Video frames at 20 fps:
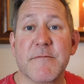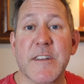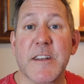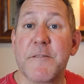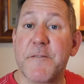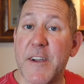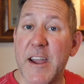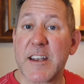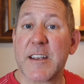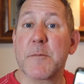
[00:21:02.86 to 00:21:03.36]
In
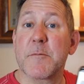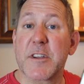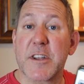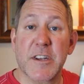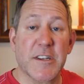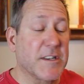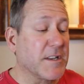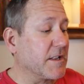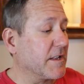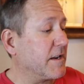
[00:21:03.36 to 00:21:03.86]
fact, I'm going
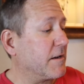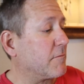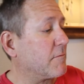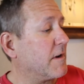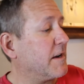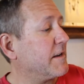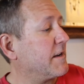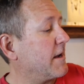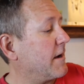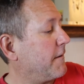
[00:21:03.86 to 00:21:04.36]
to delete it
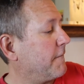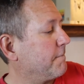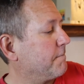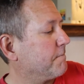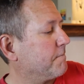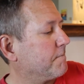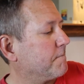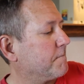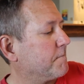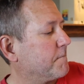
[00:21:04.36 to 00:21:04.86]
right now.
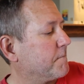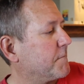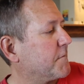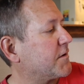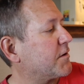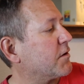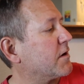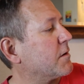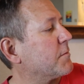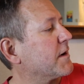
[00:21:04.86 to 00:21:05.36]

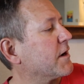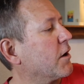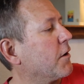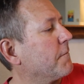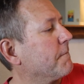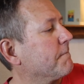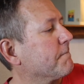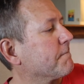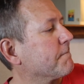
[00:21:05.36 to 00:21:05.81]
So here we go.